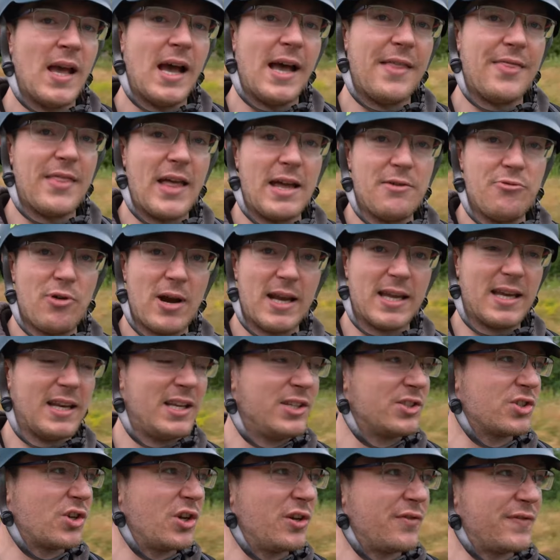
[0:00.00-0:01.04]
And they reckon
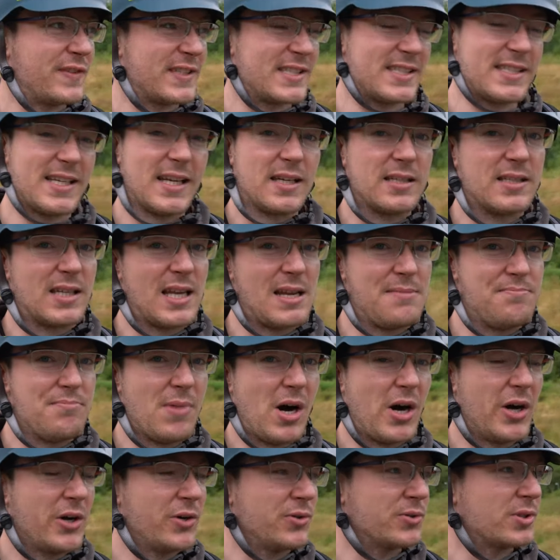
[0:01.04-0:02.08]
it's good for sixteen
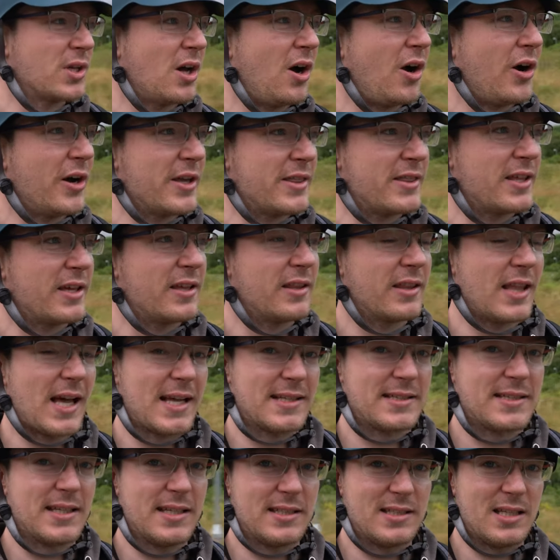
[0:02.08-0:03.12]
miles. I think
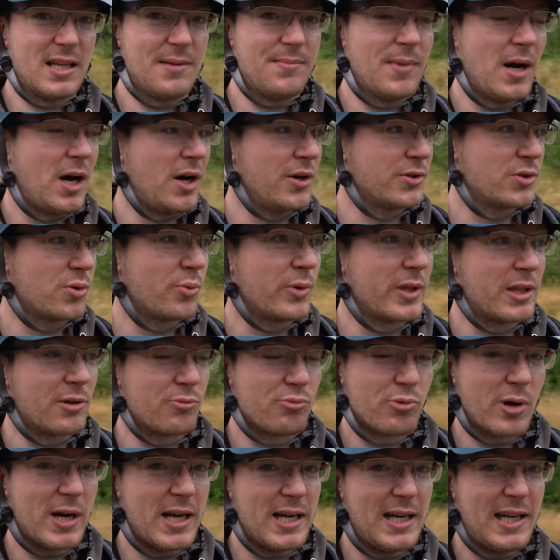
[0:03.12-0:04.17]
that's sixteen miles with a
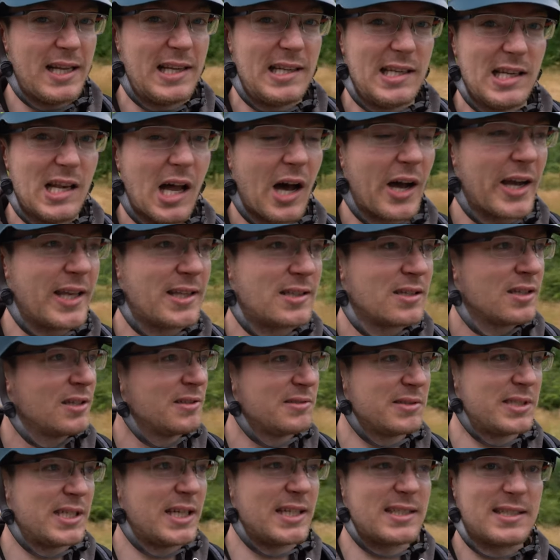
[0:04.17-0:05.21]
really light
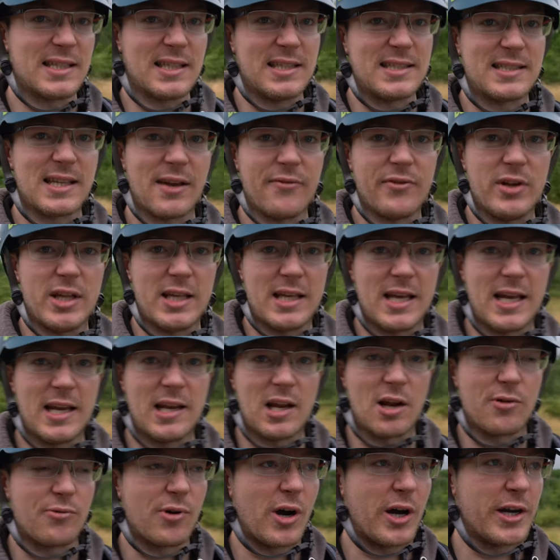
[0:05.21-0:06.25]
sixty, seventy
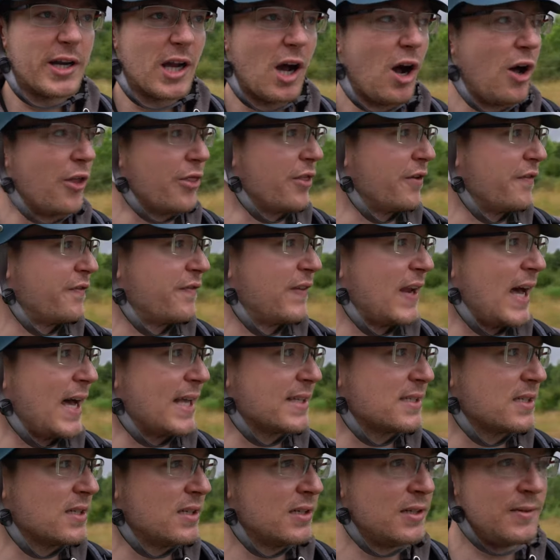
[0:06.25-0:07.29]
kilo rider on the flat.
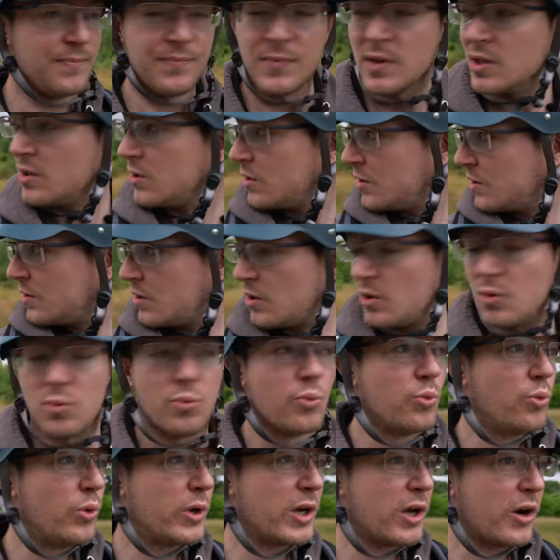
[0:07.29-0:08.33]

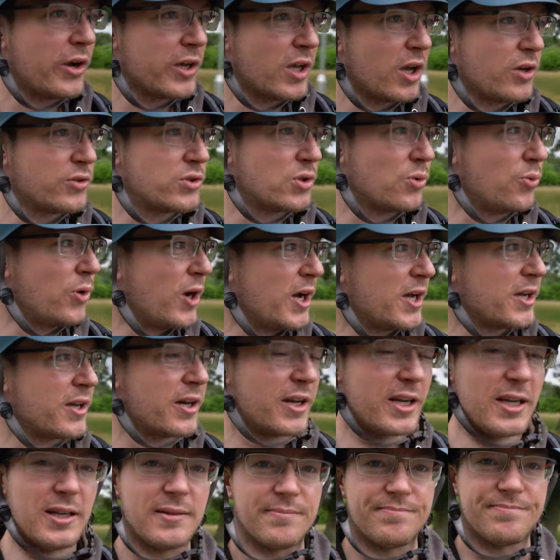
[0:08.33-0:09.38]
When I go to work
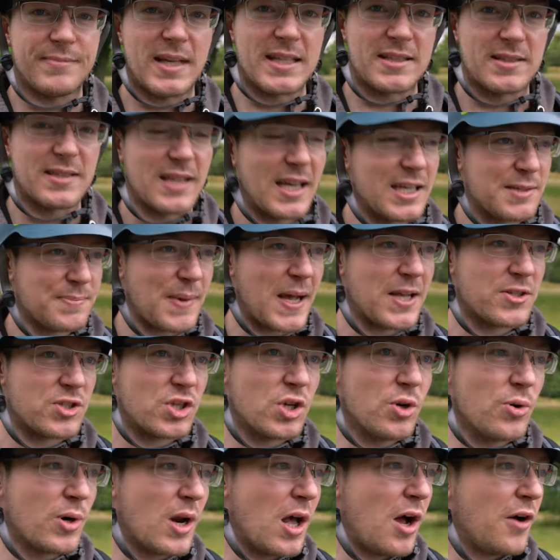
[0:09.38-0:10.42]
on it, as I say, it's about
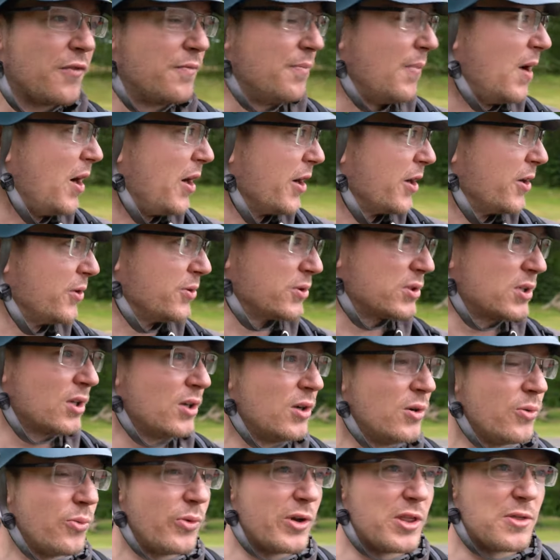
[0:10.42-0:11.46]
two and a half miles
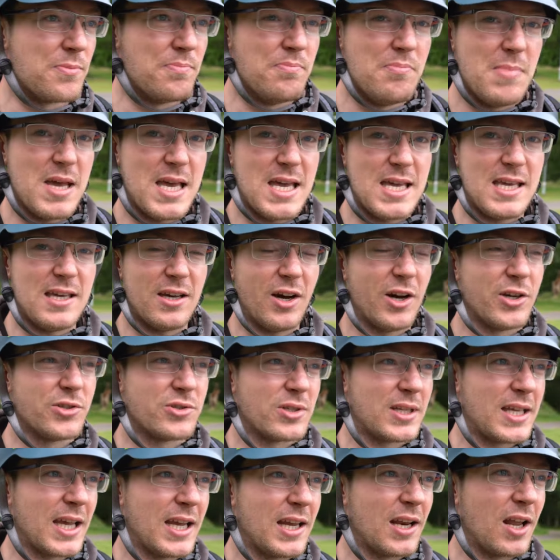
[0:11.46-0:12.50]
with me, one
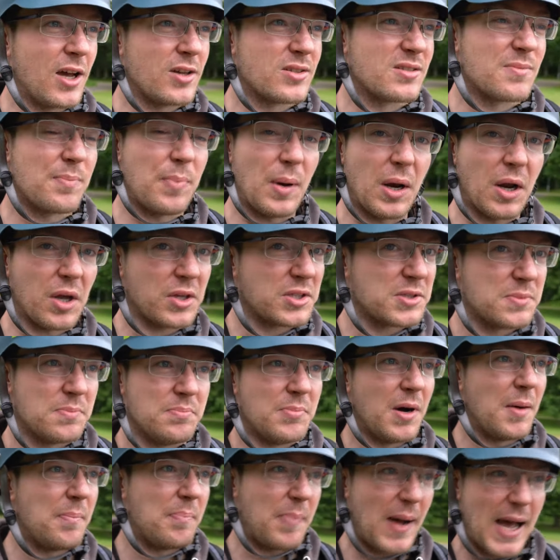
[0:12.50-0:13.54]
hundred kilos plus,
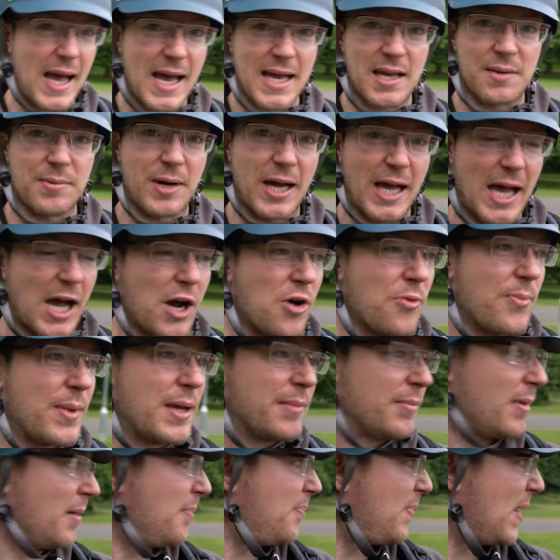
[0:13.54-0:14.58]
my bag, my
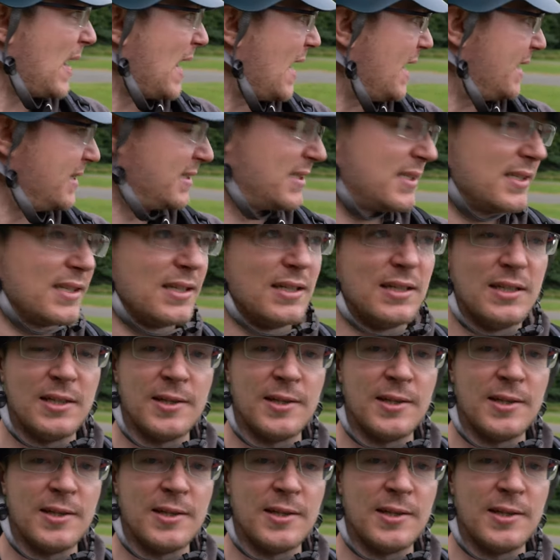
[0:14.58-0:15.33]
helmet, my pads,